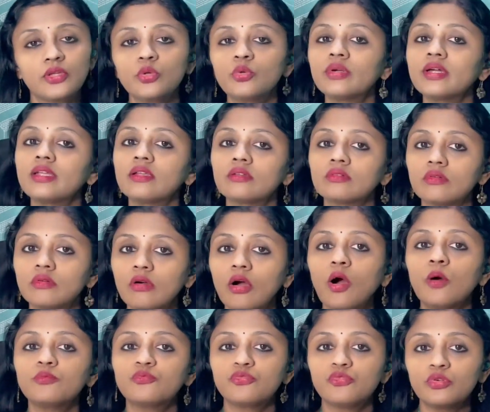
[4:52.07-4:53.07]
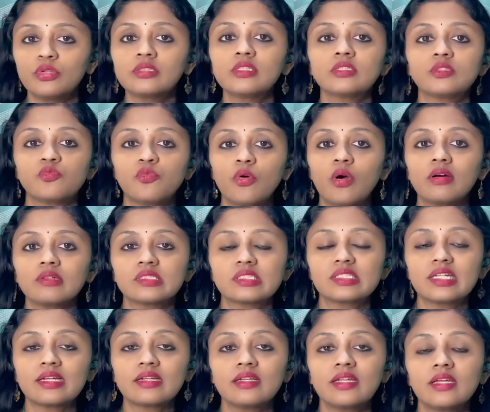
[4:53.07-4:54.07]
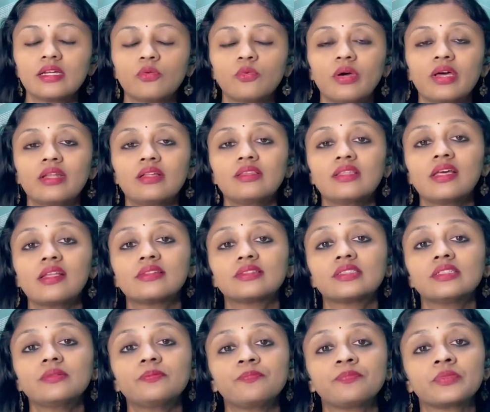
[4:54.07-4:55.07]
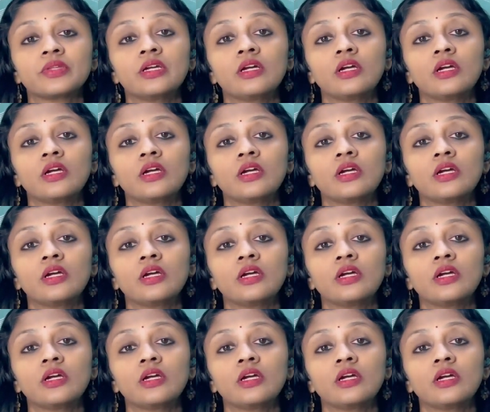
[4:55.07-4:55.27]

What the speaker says: you can opt for this fox technique, wherein there is a